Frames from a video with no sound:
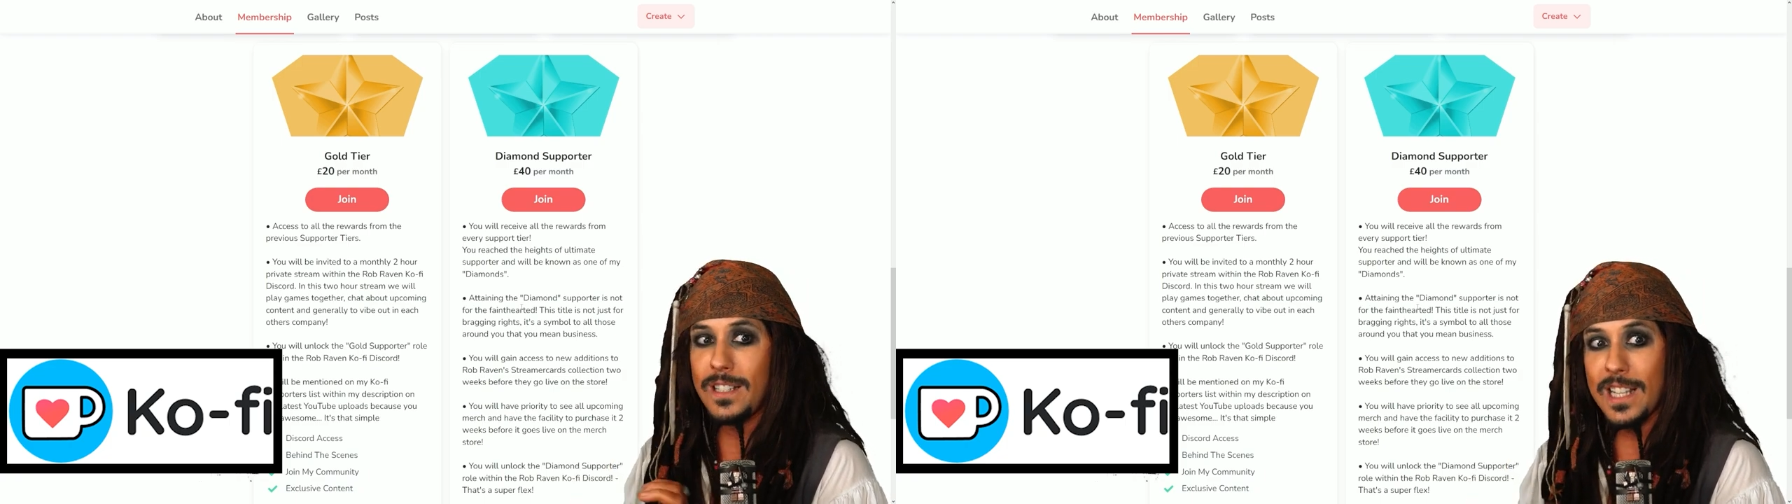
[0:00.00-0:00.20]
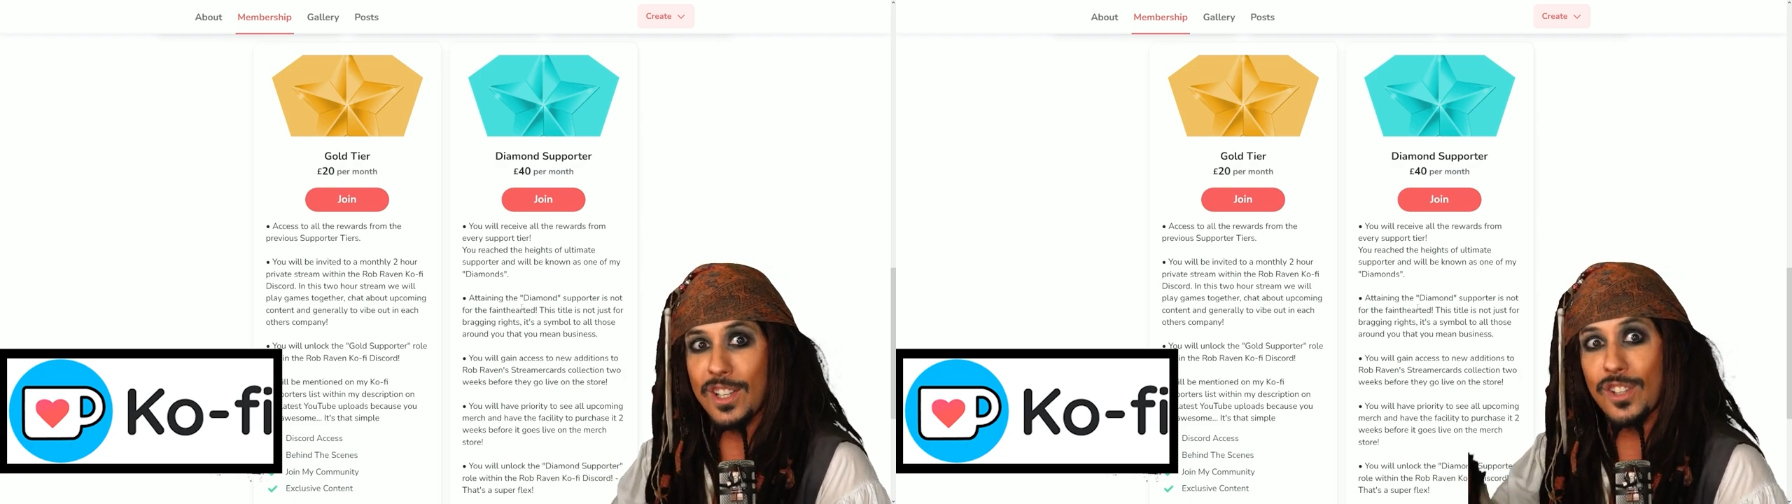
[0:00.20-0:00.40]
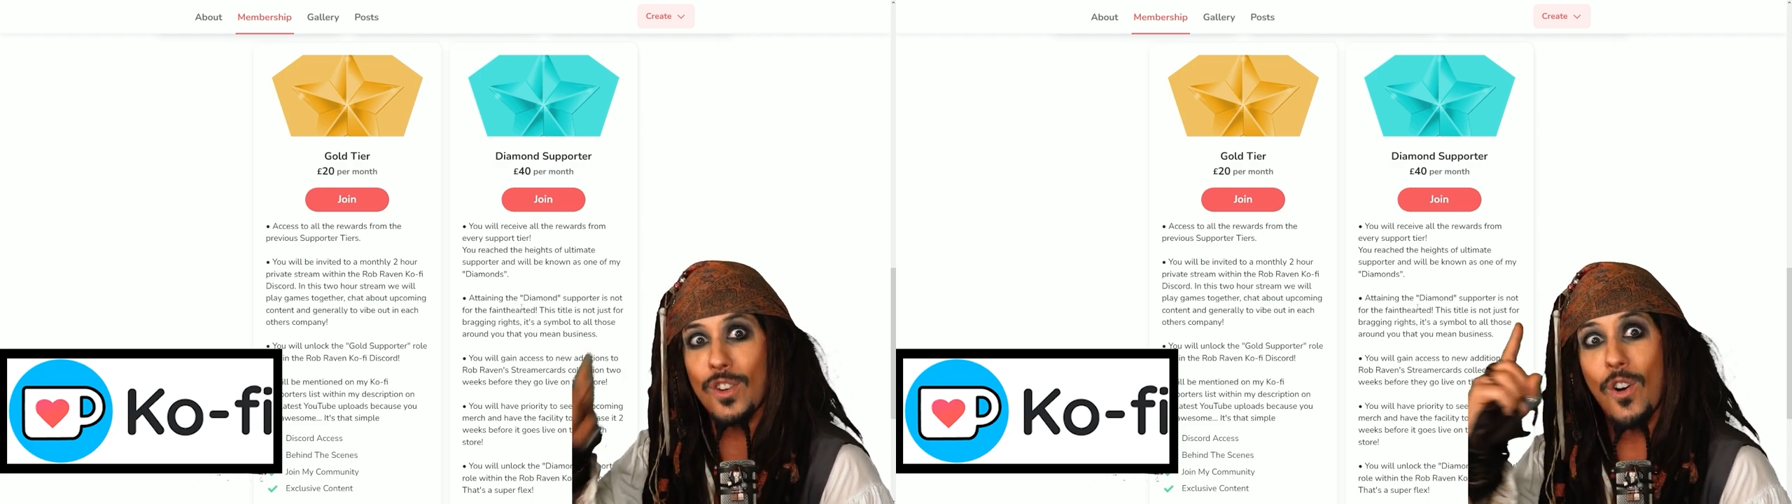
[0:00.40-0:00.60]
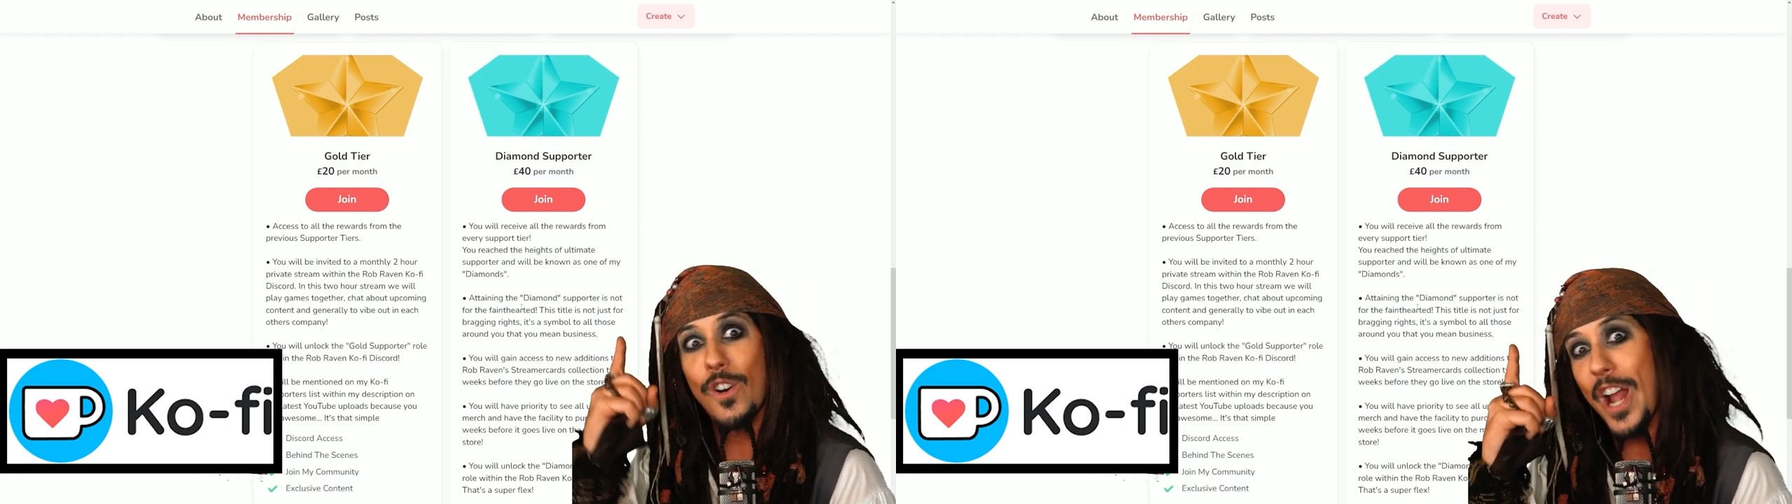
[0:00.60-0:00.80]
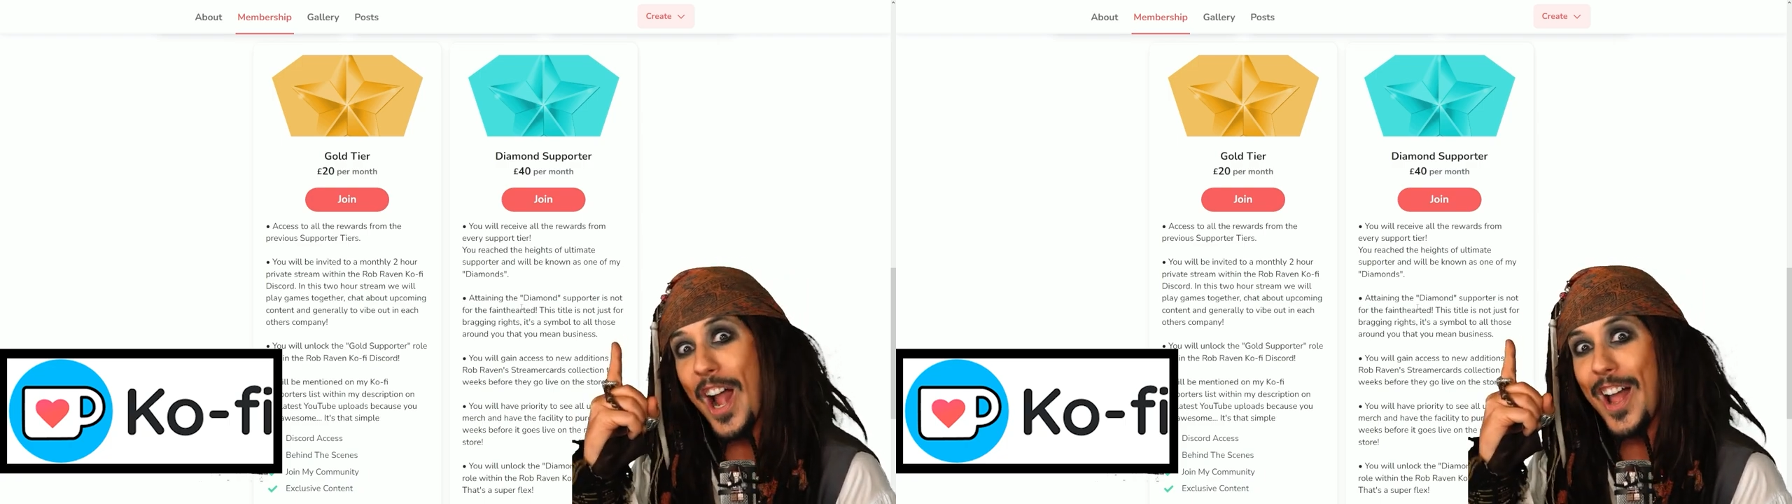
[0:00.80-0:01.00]
Discord.
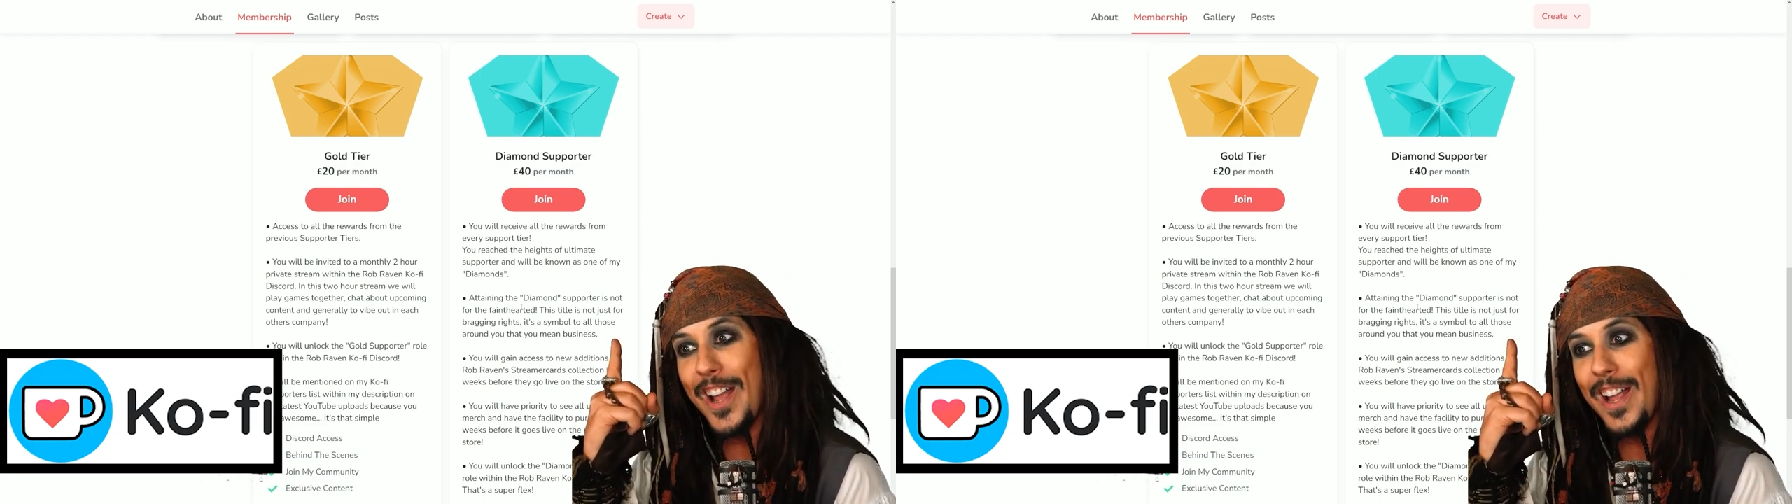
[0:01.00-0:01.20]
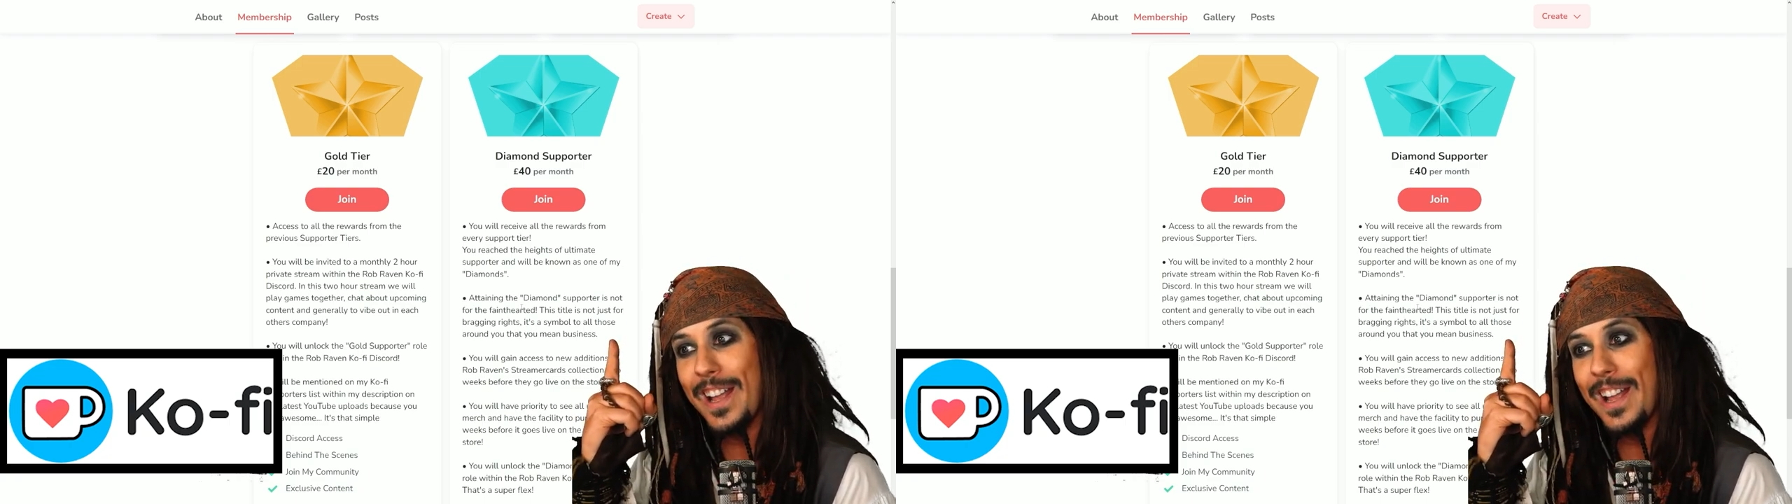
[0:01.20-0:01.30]
I